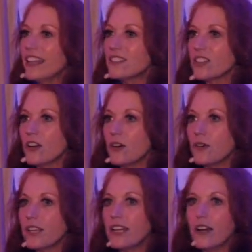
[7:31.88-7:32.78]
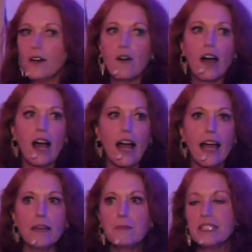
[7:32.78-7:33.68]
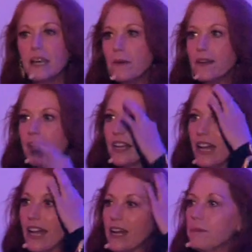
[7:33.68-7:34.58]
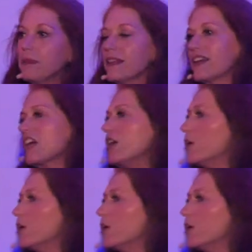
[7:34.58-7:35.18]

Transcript: and so, you know, I'd be dying and I'd be like,